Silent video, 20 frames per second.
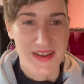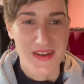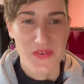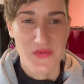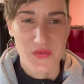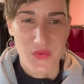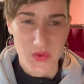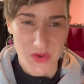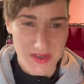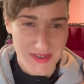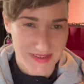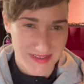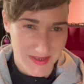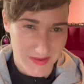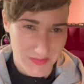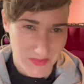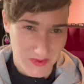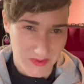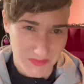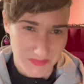For
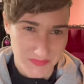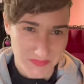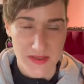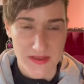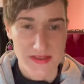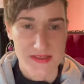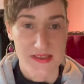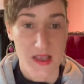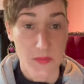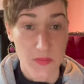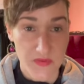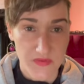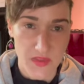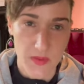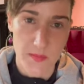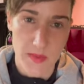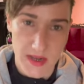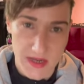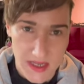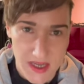example, some of the
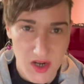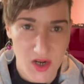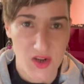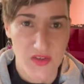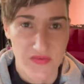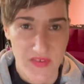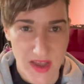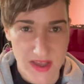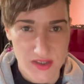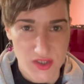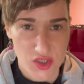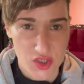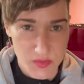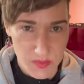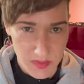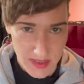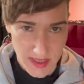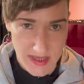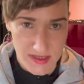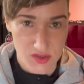Medicare Advantage
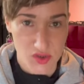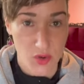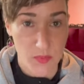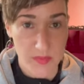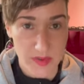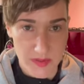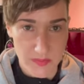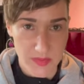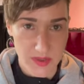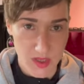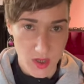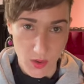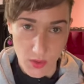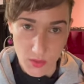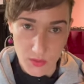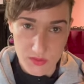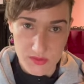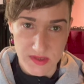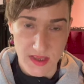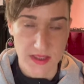plans are
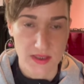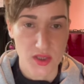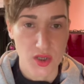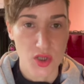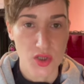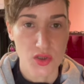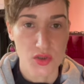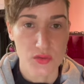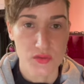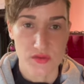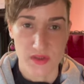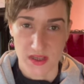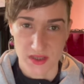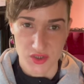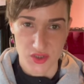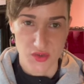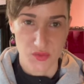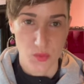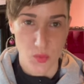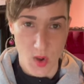PPOs and include
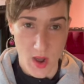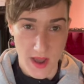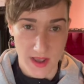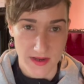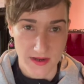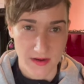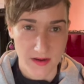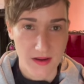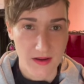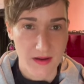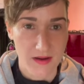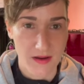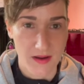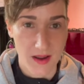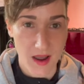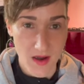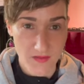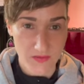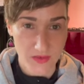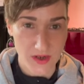nationwide
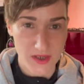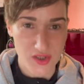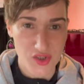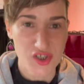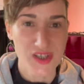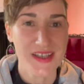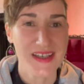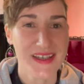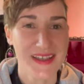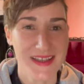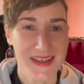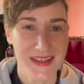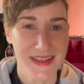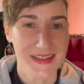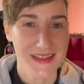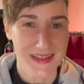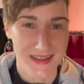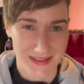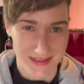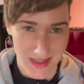coverage in
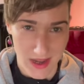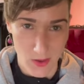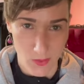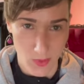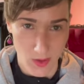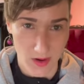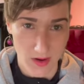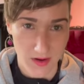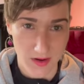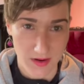network.